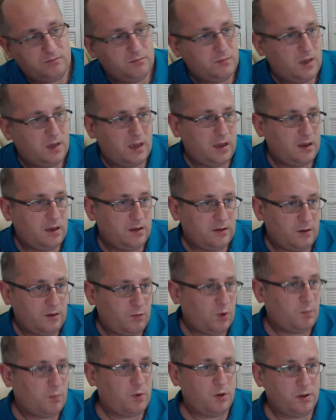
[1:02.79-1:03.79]
and they
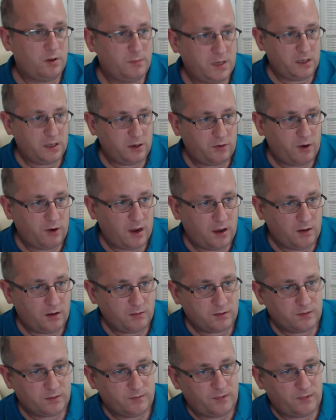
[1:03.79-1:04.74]
will put them ground